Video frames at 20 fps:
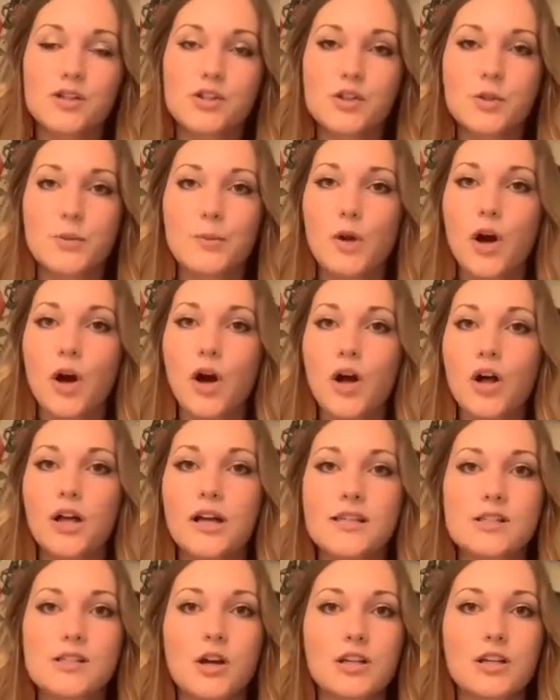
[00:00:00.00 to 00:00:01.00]
a Zoom call
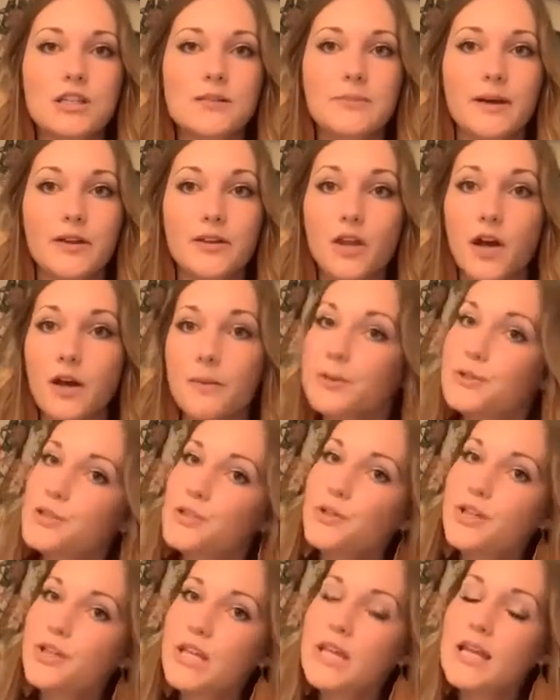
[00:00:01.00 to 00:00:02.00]
and talked about the
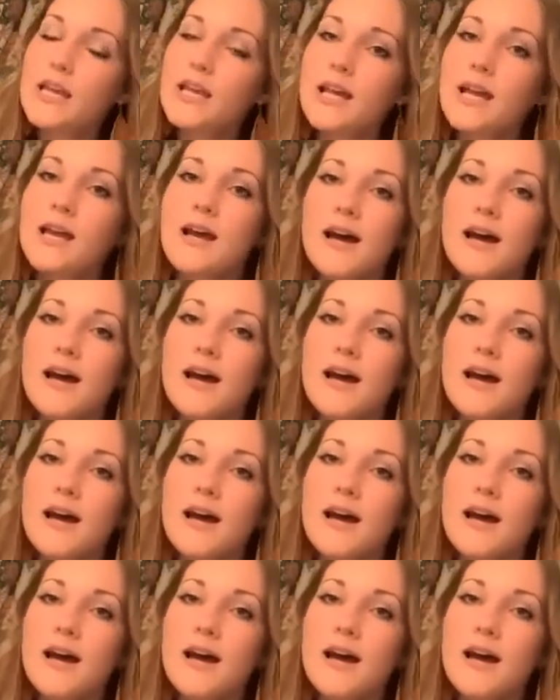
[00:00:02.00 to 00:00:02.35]
opportunity,